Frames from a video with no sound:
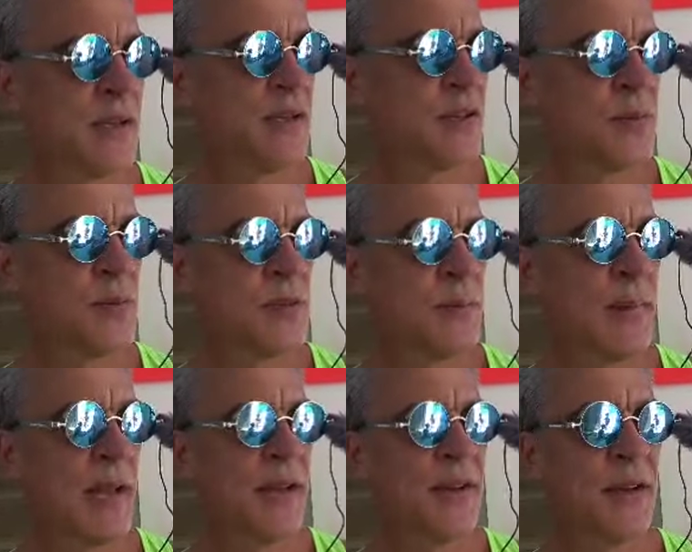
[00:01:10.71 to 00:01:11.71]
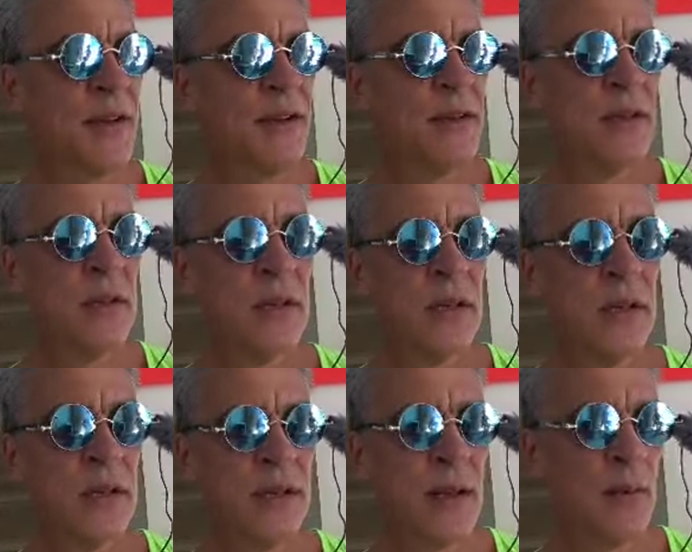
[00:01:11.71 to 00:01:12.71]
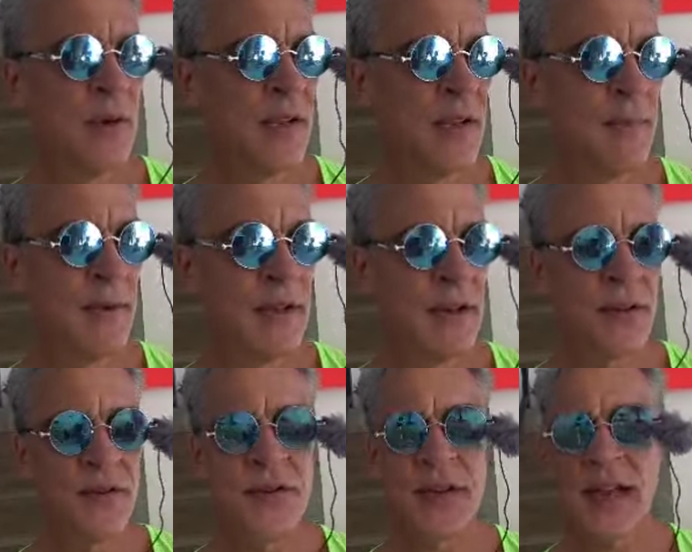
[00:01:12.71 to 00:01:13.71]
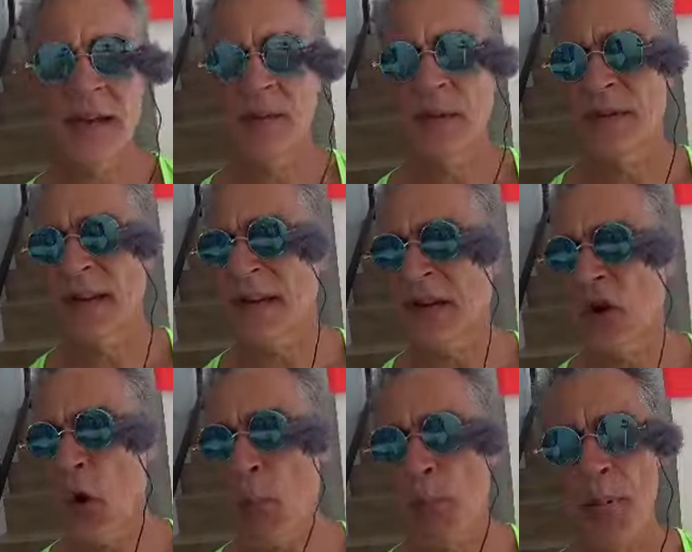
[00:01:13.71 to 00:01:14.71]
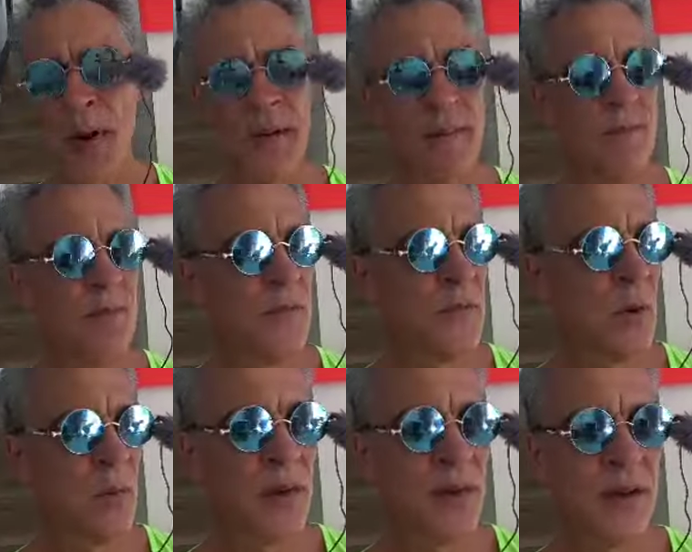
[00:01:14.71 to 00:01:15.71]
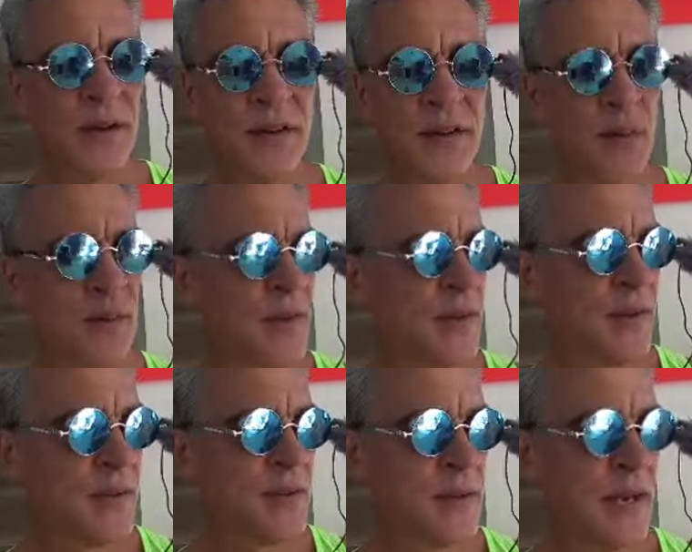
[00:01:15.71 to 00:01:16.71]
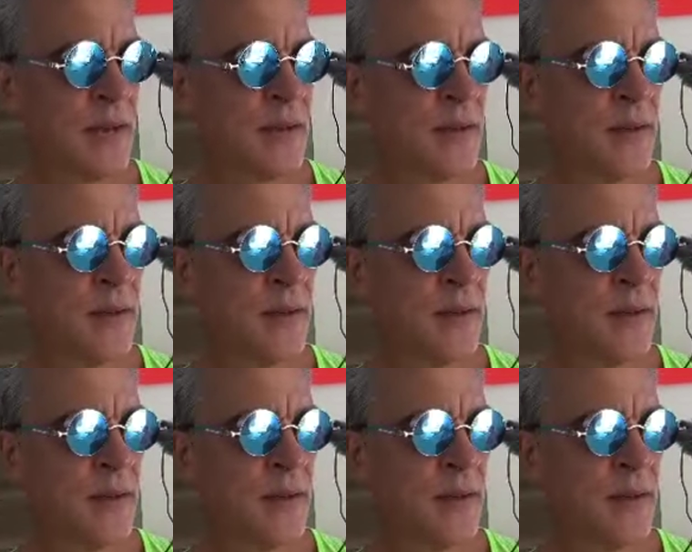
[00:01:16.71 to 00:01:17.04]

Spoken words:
It just was a bad deal. They wanted to give me another set, and we were like, nope, don't want nothing to do with another set.